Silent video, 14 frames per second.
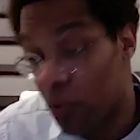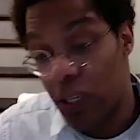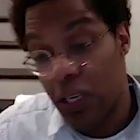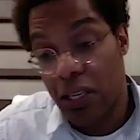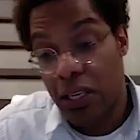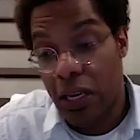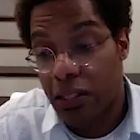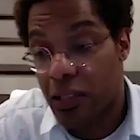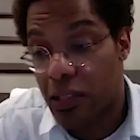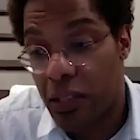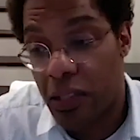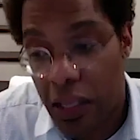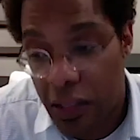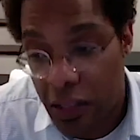And
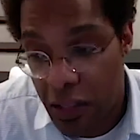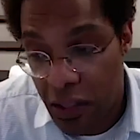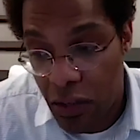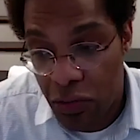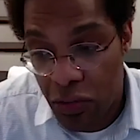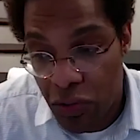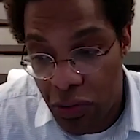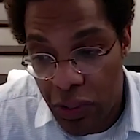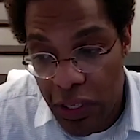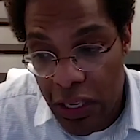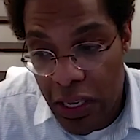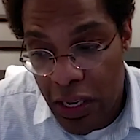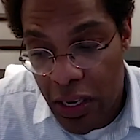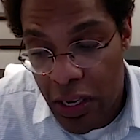that's
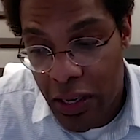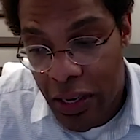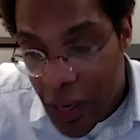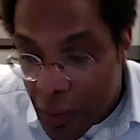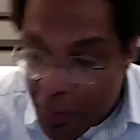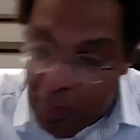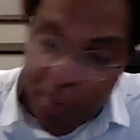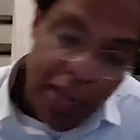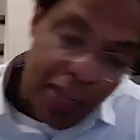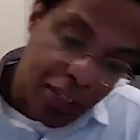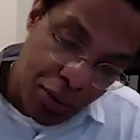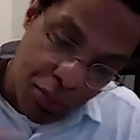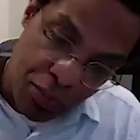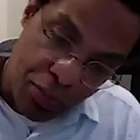certainly it comes back
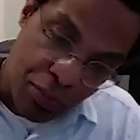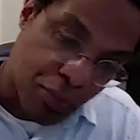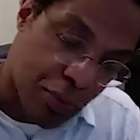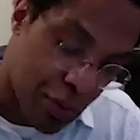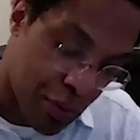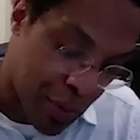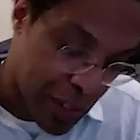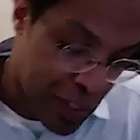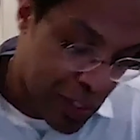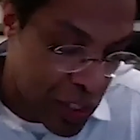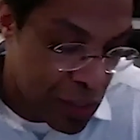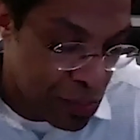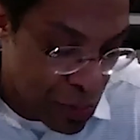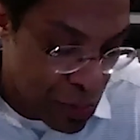to where we
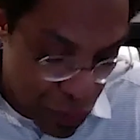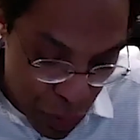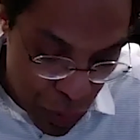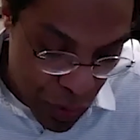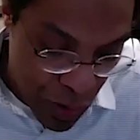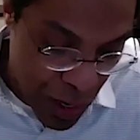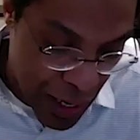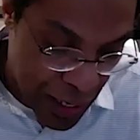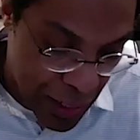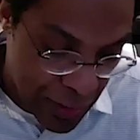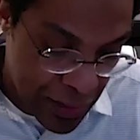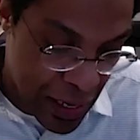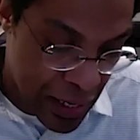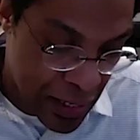discussed before,
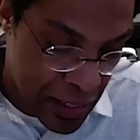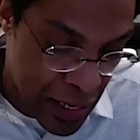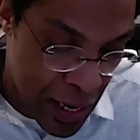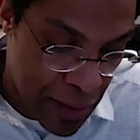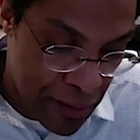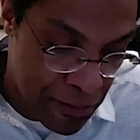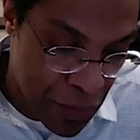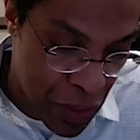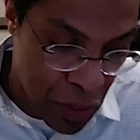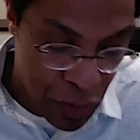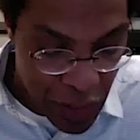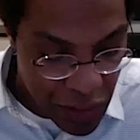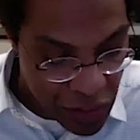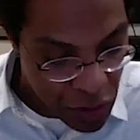is that,
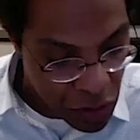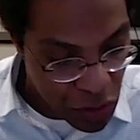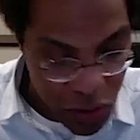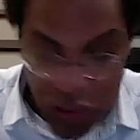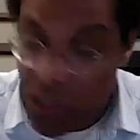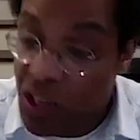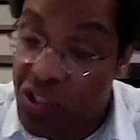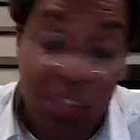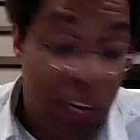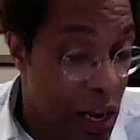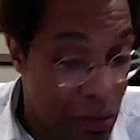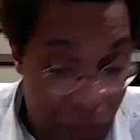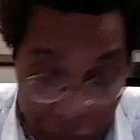it's a good discussion to have with